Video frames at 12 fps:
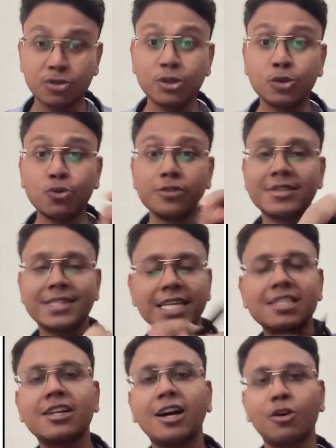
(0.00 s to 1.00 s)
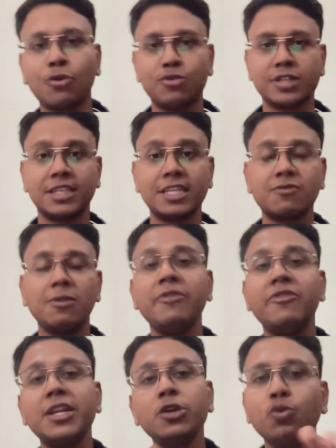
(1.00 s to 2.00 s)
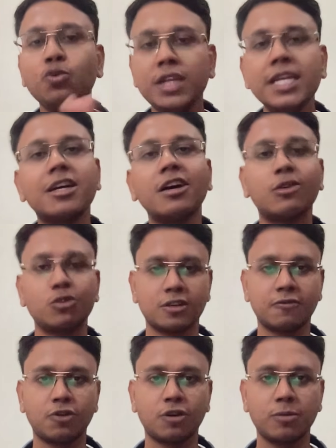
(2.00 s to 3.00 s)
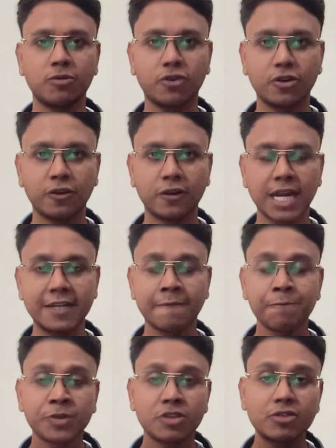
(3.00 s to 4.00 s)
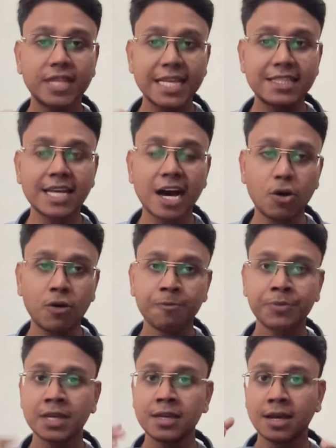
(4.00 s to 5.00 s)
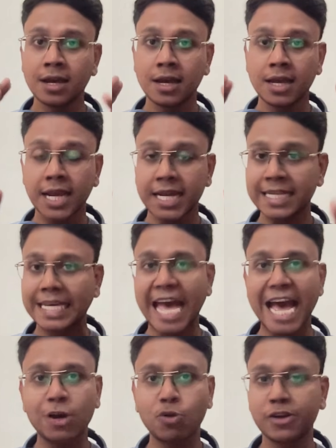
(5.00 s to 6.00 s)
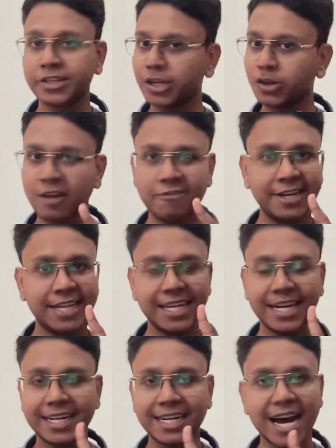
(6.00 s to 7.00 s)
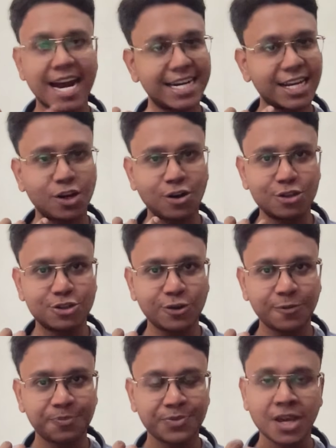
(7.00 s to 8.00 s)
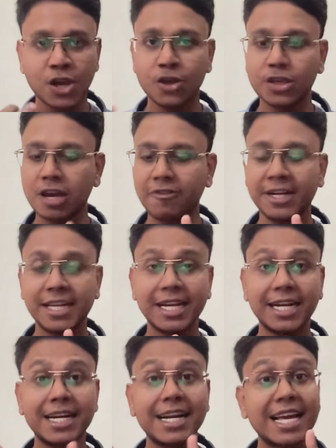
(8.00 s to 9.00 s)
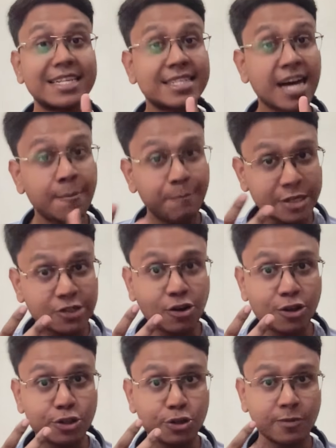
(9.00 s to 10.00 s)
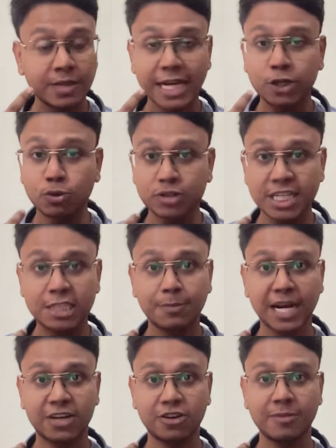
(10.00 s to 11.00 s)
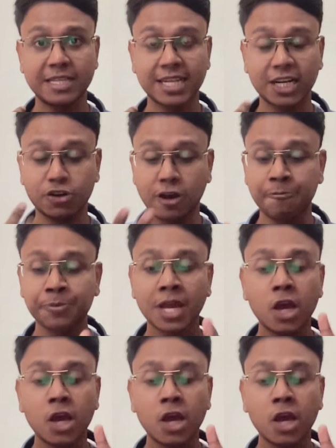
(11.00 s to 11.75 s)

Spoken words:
So use this conclusion. This will be very unique conclusion for you, right? So that's how in CAG question you have integrated article also. You have integrated examples also like 2G spectrum, etc.